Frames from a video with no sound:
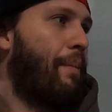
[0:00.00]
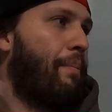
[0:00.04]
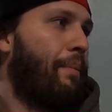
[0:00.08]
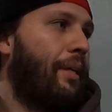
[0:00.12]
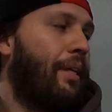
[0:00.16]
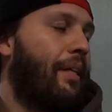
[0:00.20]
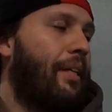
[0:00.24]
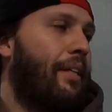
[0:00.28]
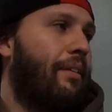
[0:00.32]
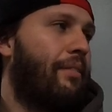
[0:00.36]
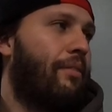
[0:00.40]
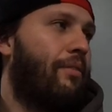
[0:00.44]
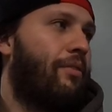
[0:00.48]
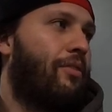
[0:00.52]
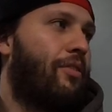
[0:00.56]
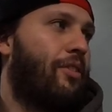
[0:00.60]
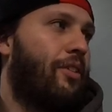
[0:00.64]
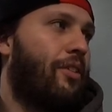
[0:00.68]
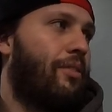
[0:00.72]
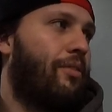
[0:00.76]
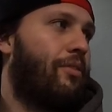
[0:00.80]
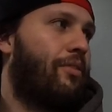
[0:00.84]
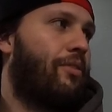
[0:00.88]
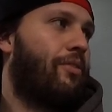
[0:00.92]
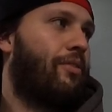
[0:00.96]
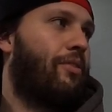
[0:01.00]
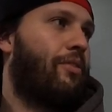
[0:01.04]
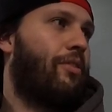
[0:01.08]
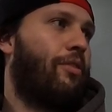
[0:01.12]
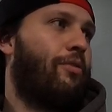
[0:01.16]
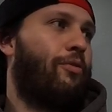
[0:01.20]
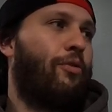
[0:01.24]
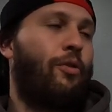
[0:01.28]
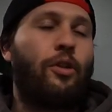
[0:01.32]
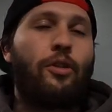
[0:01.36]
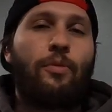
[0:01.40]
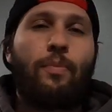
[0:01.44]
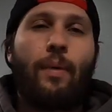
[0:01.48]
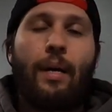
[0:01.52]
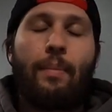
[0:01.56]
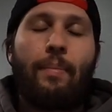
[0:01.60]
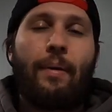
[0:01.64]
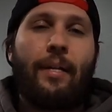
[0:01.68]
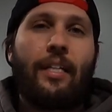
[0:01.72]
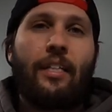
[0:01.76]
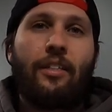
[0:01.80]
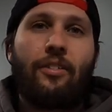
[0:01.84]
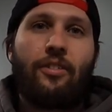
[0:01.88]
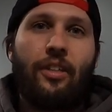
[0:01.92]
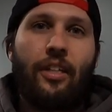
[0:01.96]
happy to, to to voice my
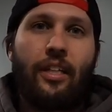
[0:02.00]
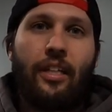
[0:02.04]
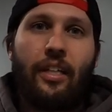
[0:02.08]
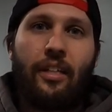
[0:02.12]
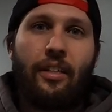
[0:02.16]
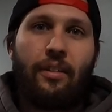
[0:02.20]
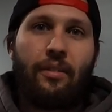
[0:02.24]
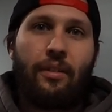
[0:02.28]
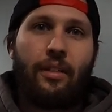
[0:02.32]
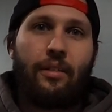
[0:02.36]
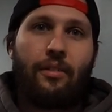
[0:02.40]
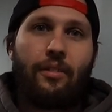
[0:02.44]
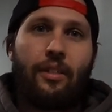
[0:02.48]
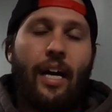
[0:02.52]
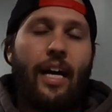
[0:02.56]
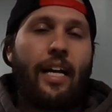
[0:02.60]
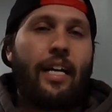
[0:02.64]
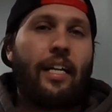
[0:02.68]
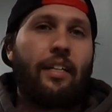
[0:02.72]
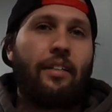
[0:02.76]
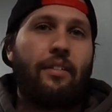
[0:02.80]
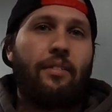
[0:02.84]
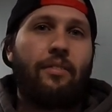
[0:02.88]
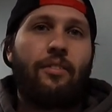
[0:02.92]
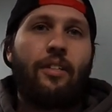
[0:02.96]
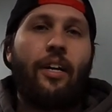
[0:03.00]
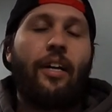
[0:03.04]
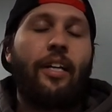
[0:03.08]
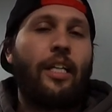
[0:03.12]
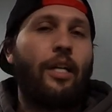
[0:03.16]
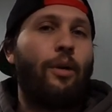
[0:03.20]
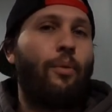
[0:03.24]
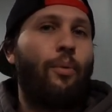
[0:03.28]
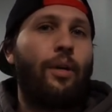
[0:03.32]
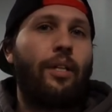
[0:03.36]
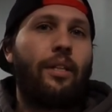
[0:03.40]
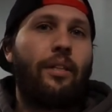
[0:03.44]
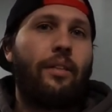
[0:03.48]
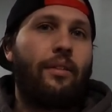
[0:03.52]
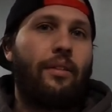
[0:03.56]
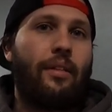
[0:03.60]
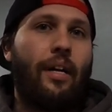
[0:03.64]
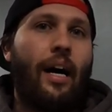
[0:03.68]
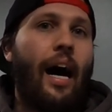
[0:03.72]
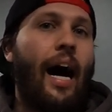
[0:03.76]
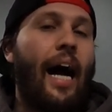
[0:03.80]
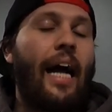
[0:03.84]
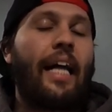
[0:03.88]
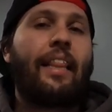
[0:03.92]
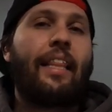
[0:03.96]
opinion to you and kind of tell you
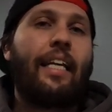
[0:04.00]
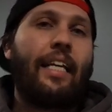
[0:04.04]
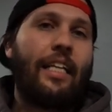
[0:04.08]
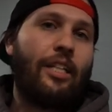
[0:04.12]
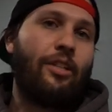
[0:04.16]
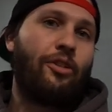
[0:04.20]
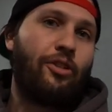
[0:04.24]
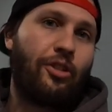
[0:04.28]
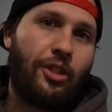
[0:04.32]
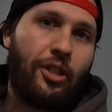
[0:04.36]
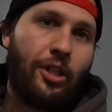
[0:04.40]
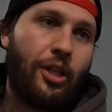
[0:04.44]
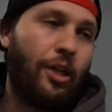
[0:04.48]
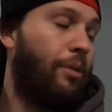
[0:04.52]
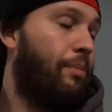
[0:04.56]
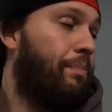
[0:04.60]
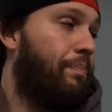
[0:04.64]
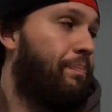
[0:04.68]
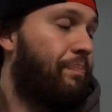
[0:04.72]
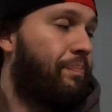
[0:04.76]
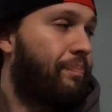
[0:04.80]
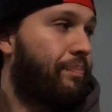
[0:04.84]
what i think you should do